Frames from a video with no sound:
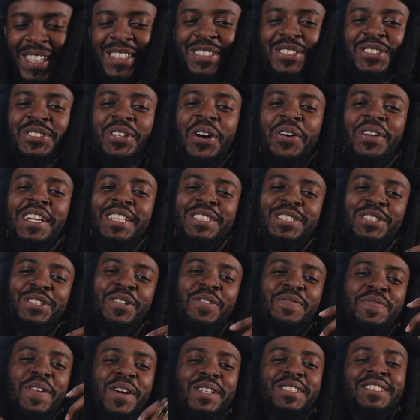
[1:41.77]
so this is
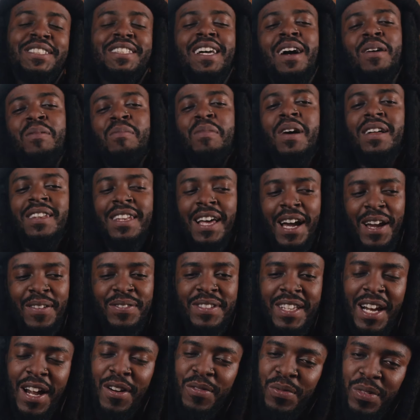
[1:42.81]
the first time in my life
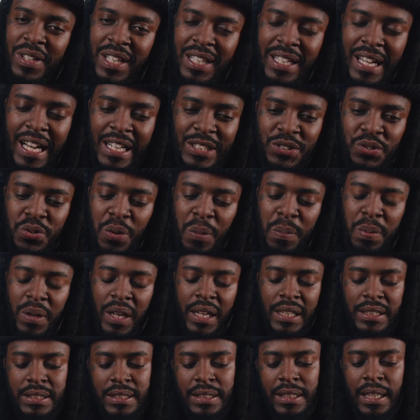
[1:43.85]
that I really got to a
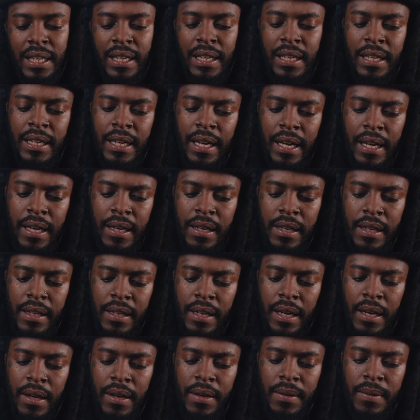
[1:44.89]
place, and I and I
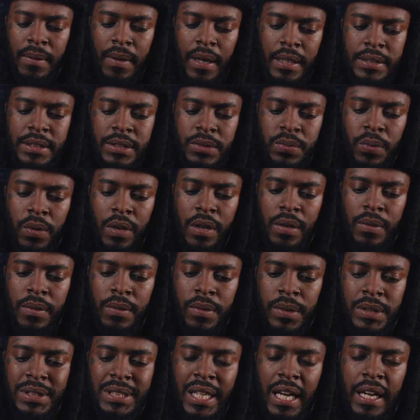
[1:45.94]
and I, I just want to
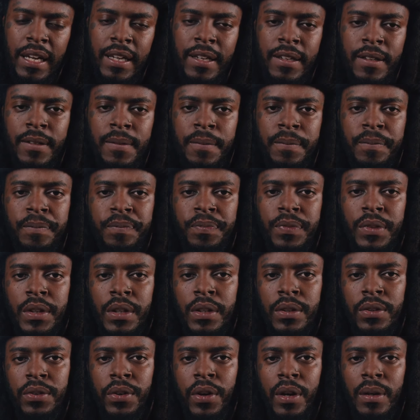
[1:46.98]
retain.
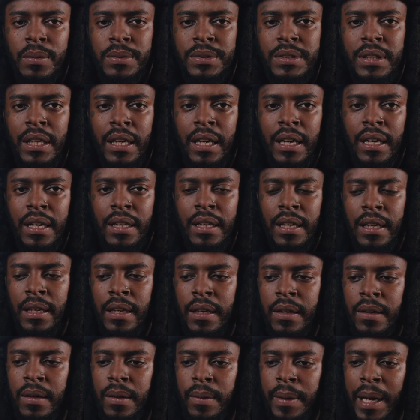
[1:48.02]
You know what I'm saying, and
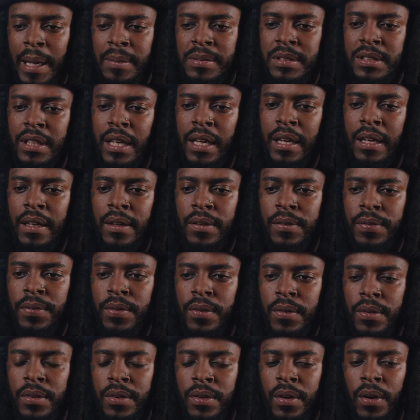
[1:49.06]
um, abstain,
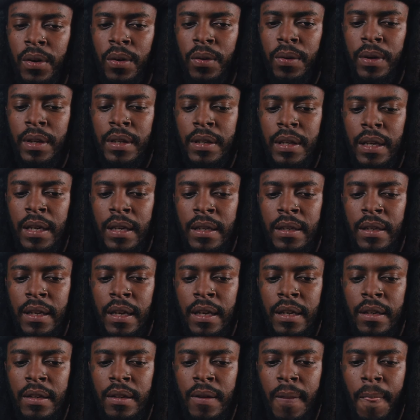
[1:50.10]
for, you know, and and
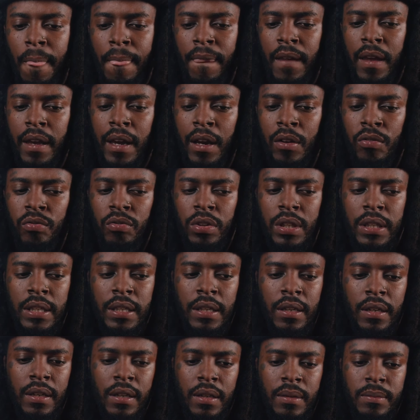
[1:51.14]
and, and
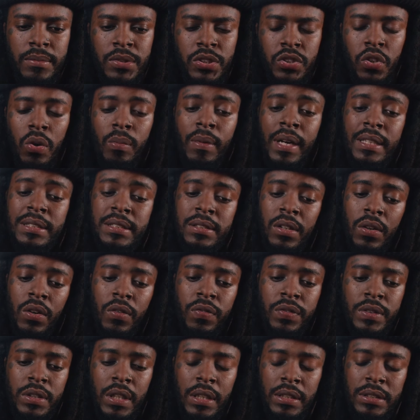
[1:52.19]
really um, show
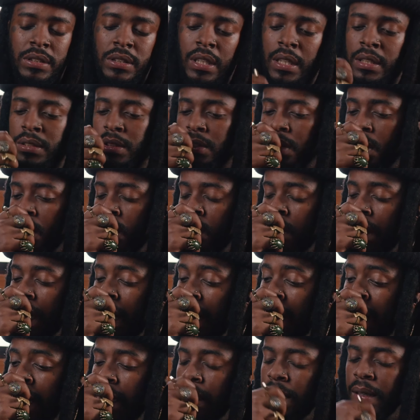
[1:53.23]
myself and, and show
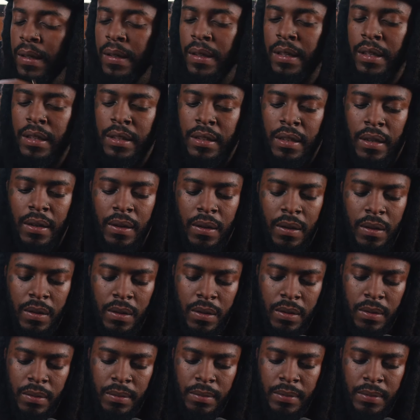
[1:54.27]
God
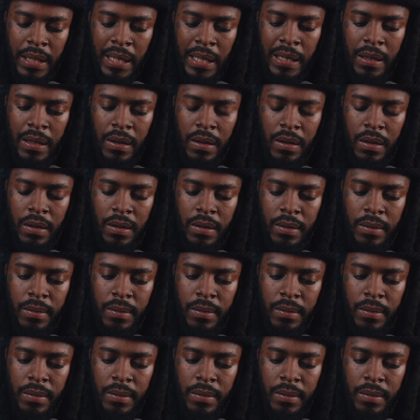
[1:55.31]
um, that. Uh,